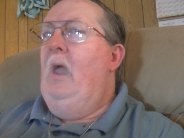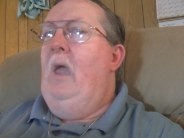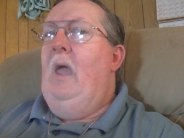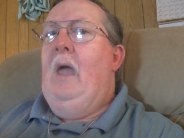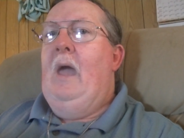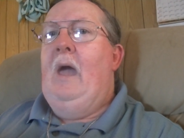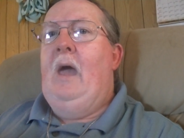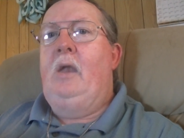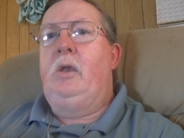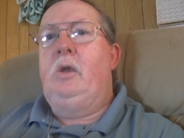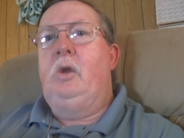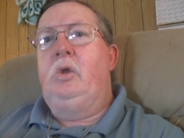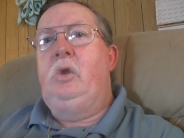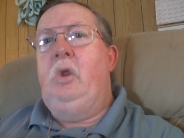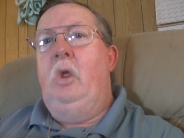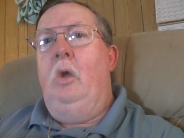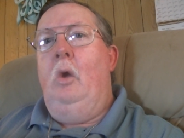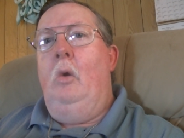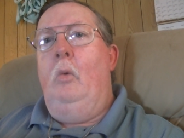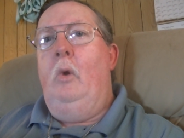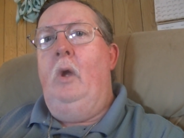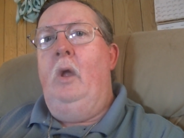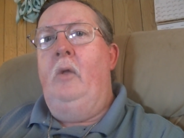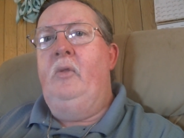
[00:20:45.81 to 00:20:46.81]
had to
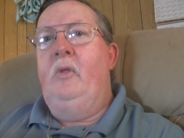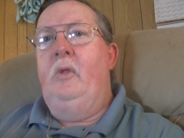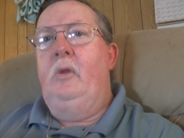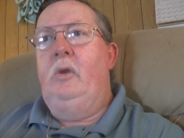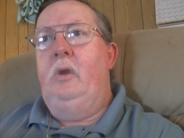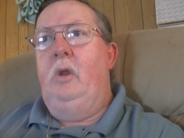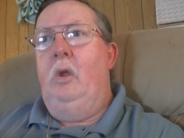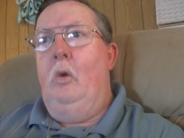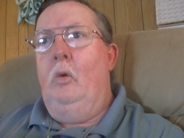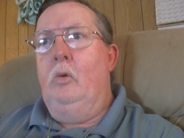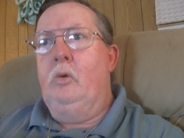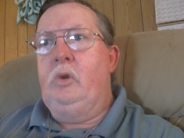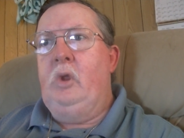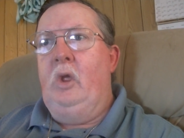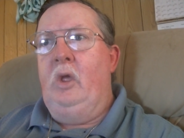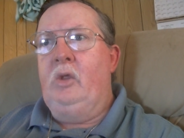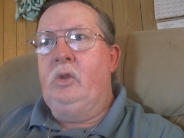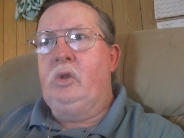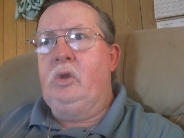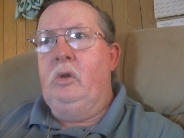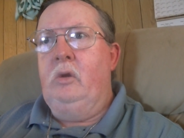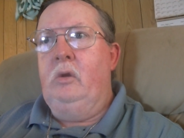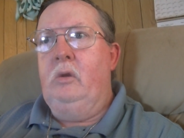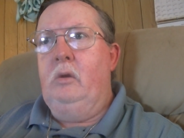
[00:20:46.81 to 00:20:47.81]
deal with in the Old
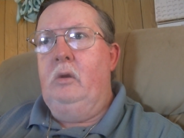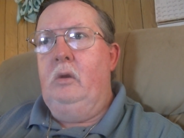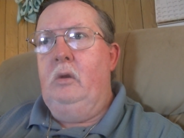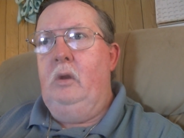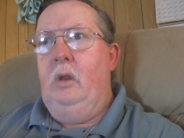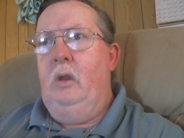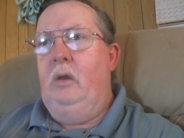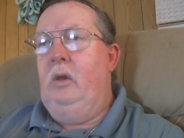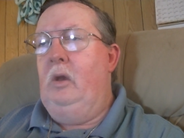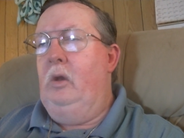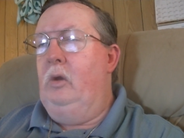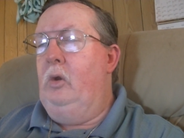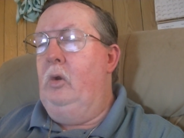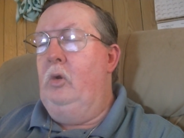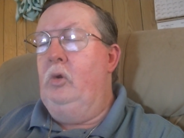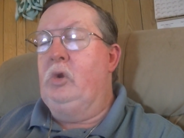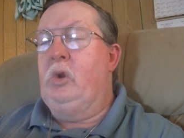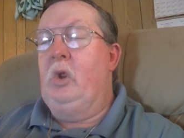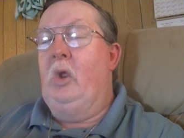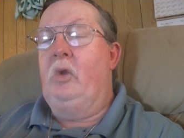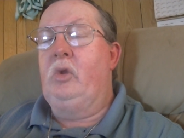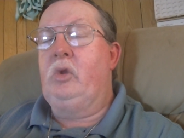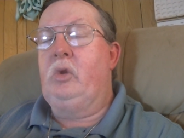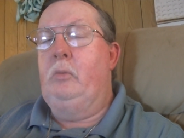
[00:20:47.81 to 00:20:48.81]
Test, in the New
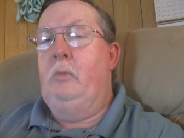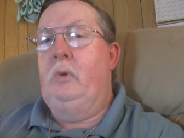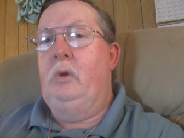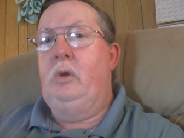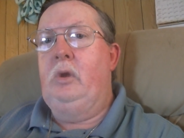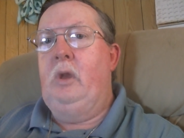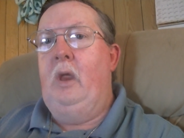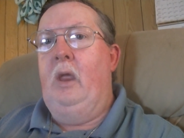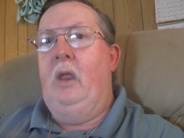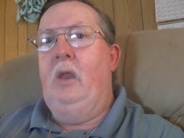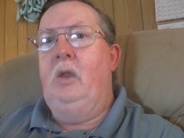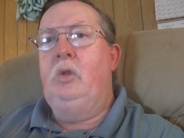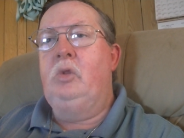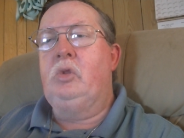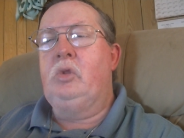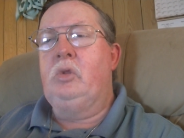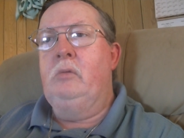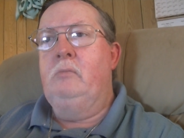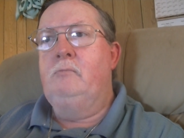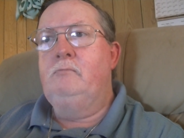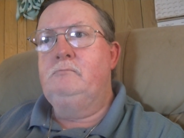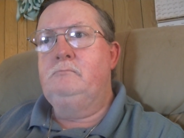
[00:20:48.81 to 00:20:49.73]
Testament days,